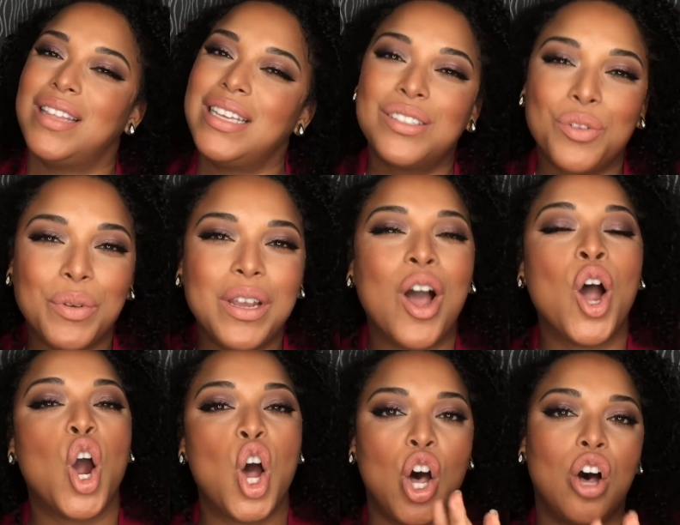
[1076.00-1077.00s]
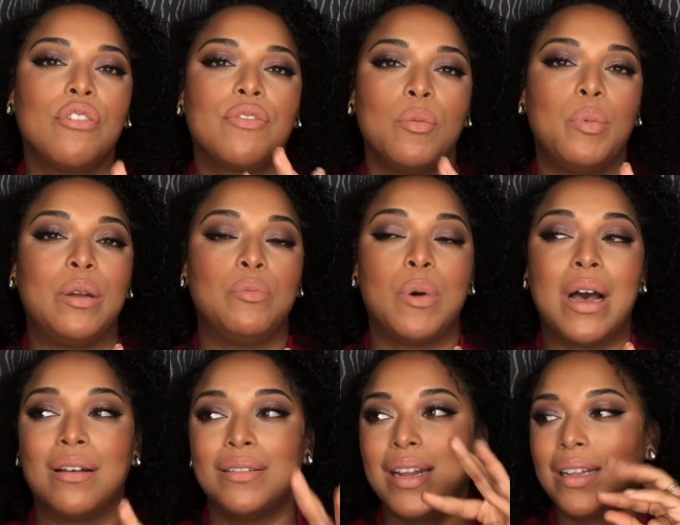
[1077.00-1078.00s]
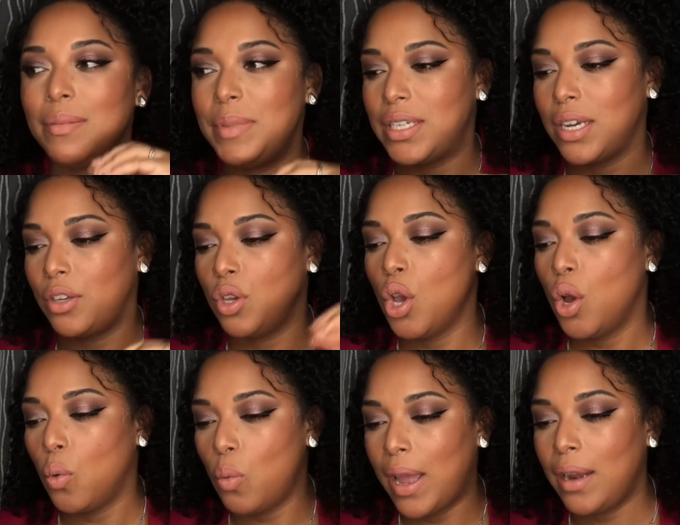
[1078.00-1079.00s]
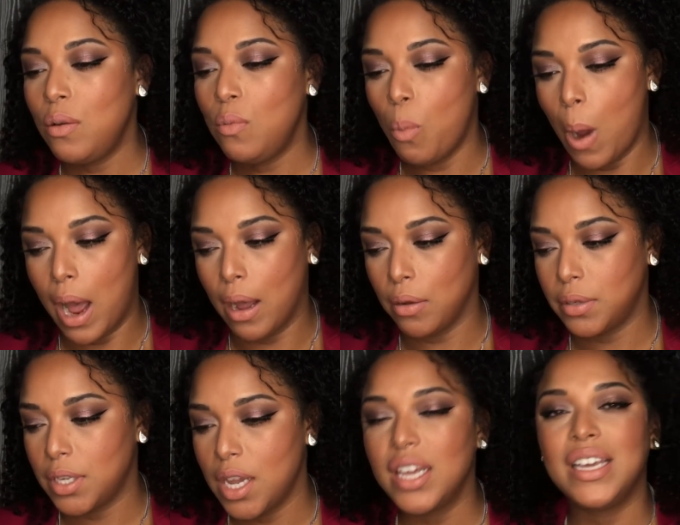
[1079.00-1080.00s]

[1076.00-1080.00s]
these three are all from Wet n Wild. Now let me tell you, Wet n Wild